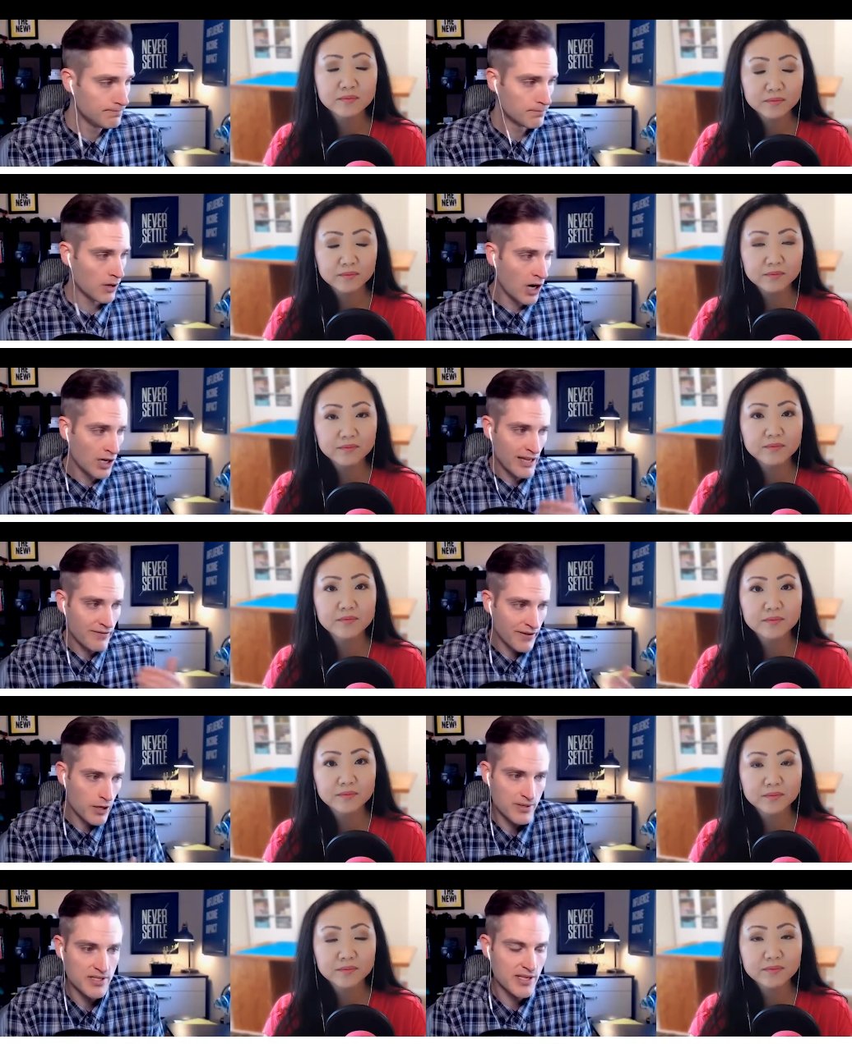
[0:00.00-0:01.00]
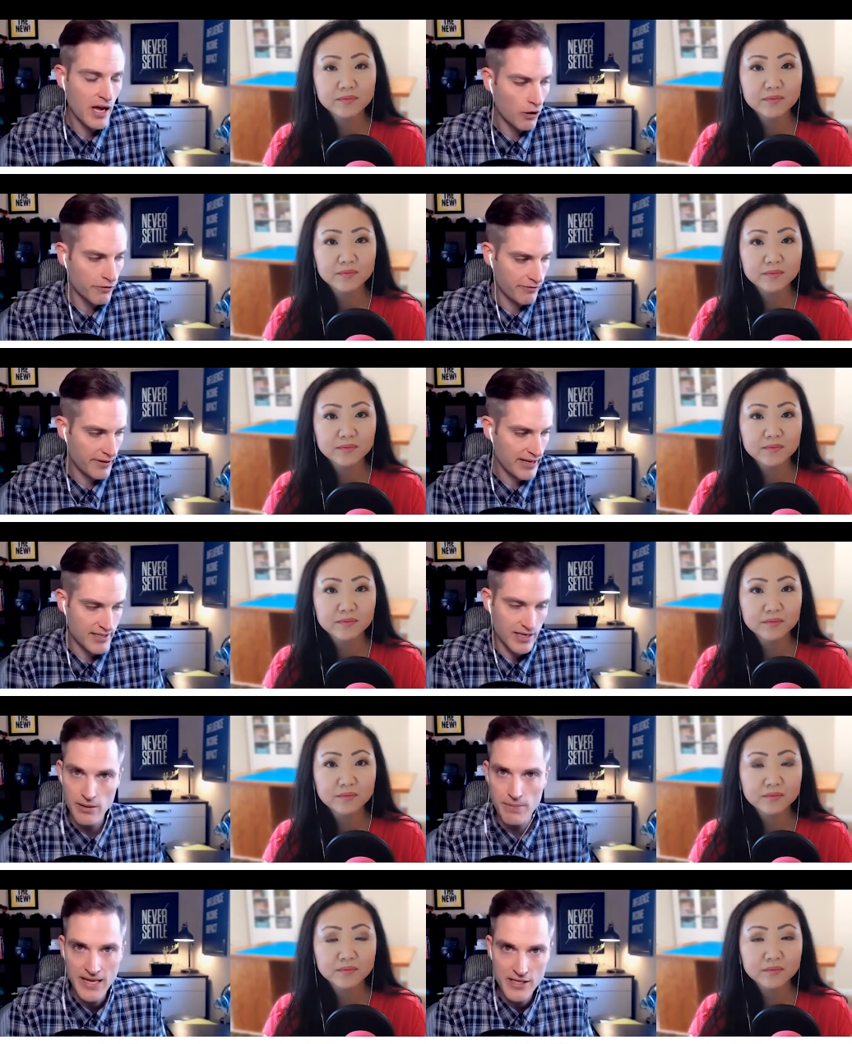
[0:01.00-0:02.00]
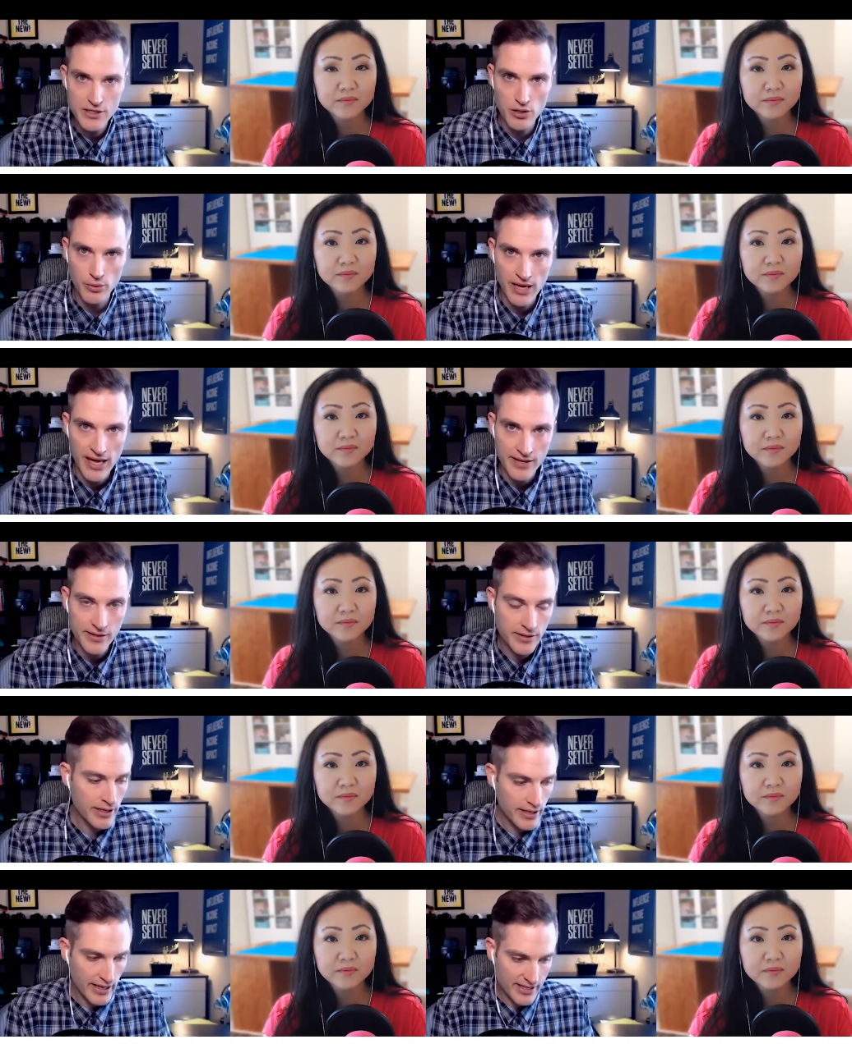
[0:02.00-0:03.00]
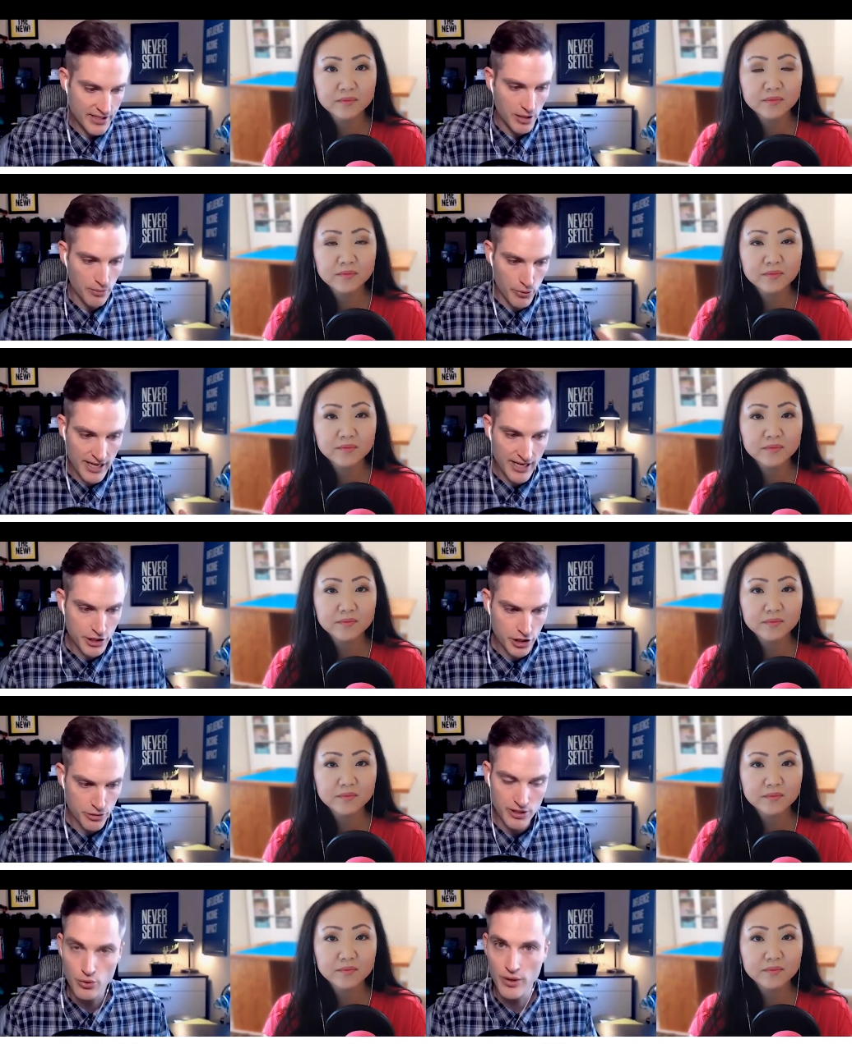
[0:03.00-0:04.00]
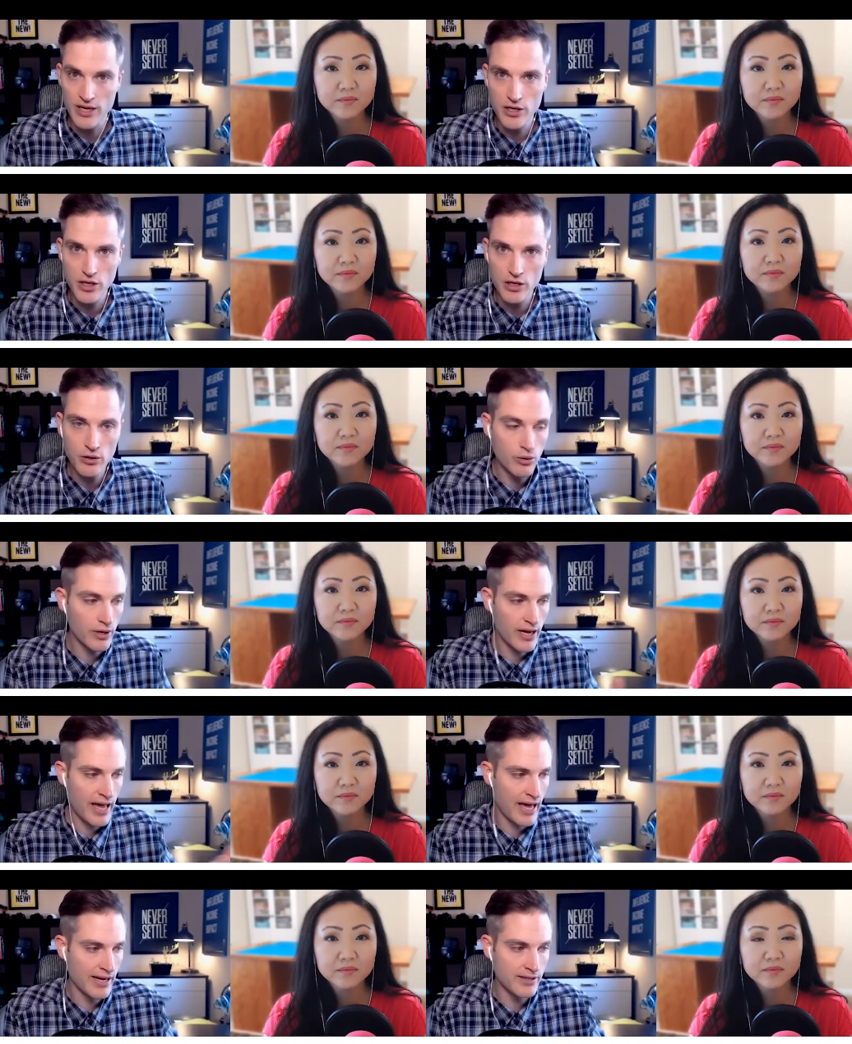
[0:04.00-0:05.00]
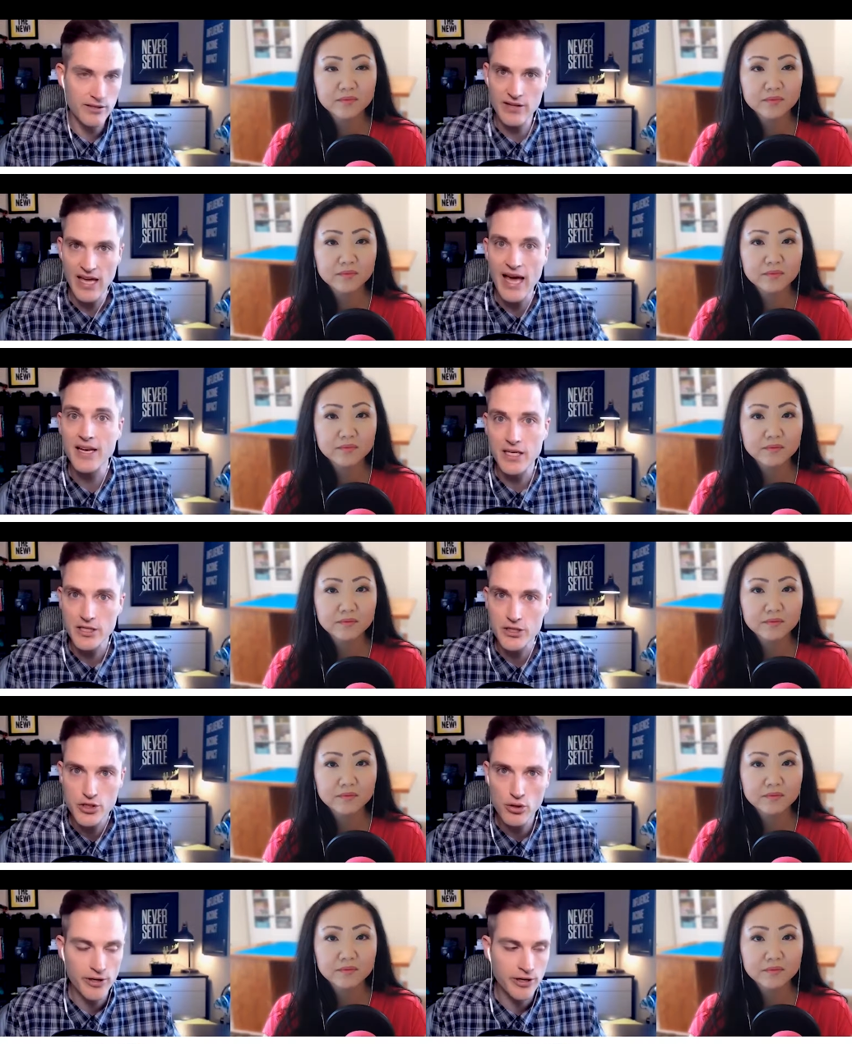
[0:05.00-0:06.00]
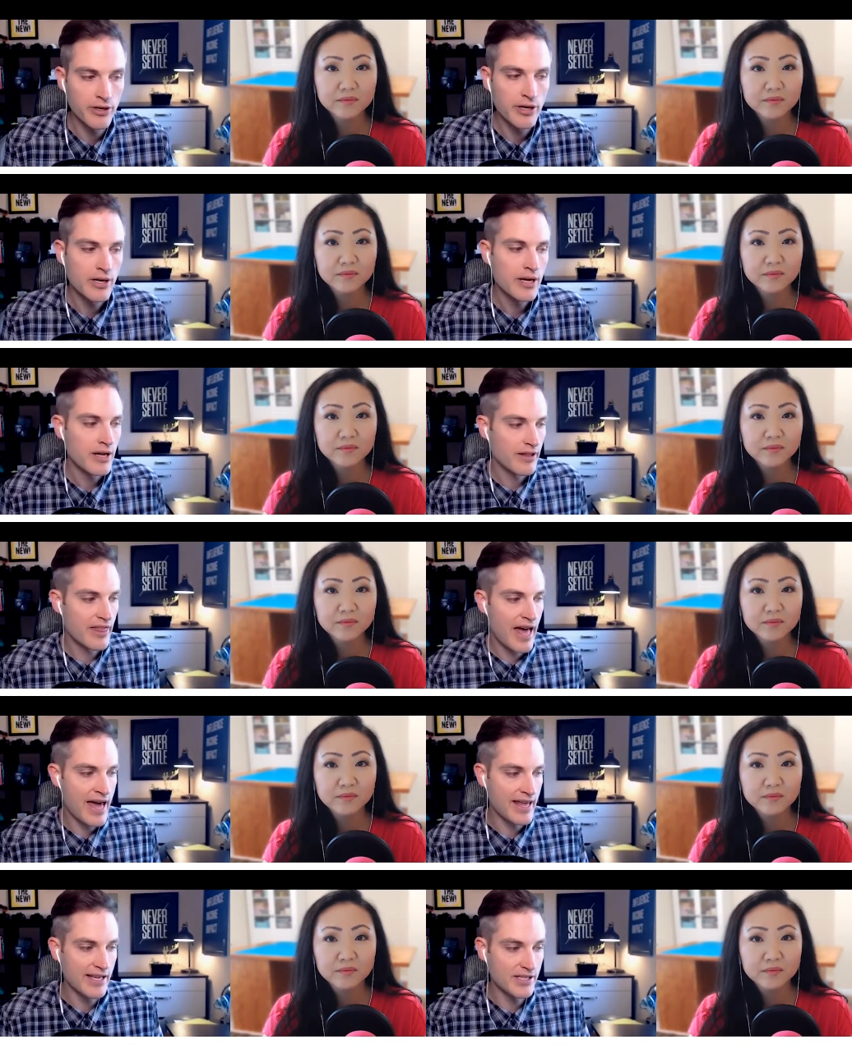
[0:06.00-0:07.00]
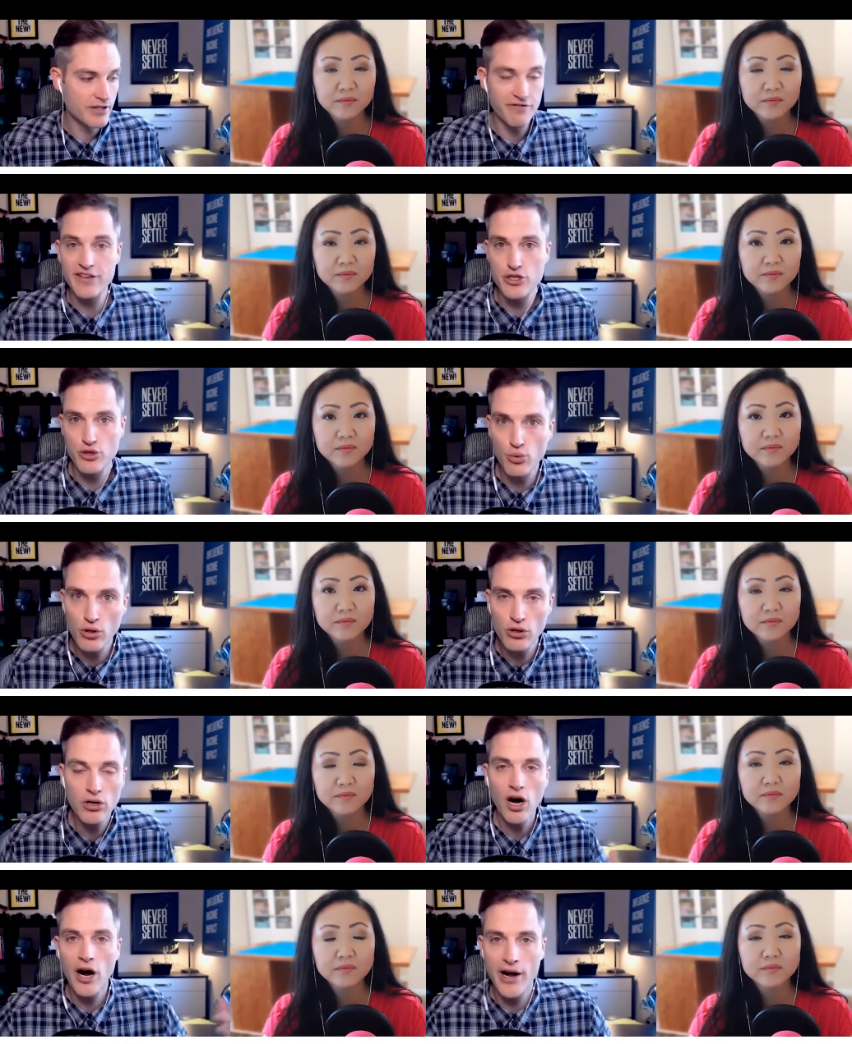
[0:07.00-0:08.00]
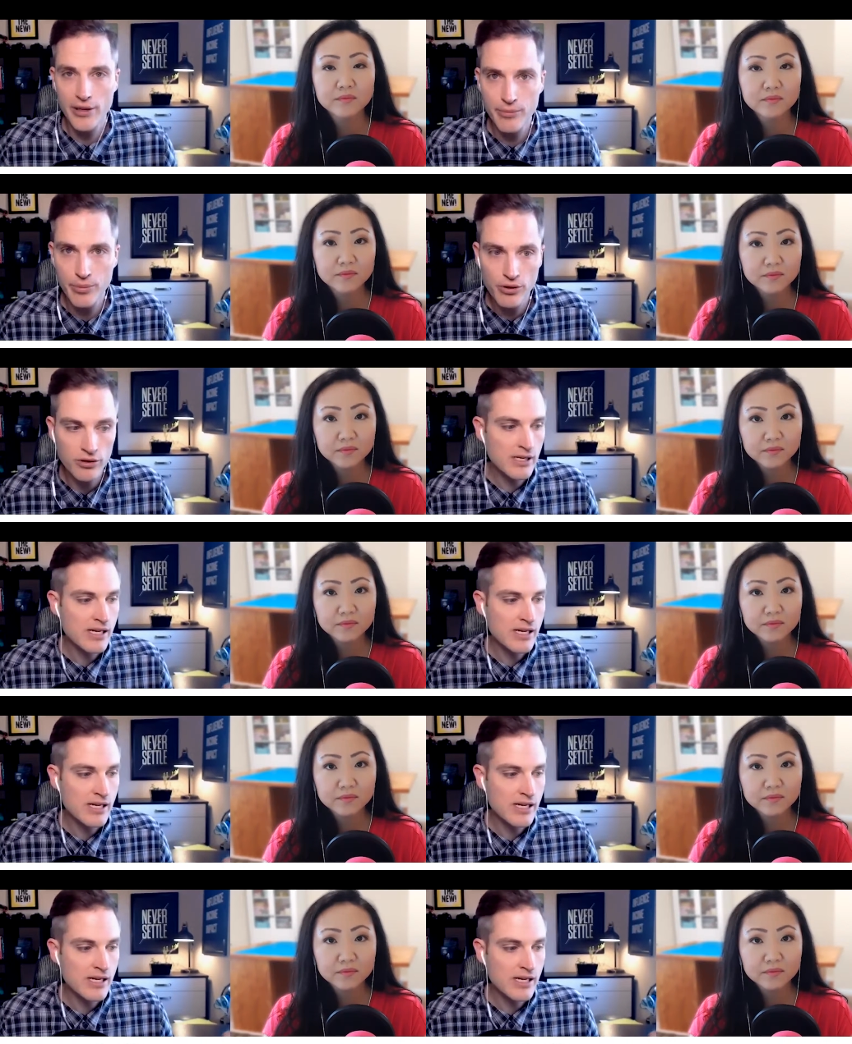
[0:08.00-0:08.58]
Speaker 1: Online video itself is not a means to an end. It's the bridge between you and the end consumer that is visual, audible,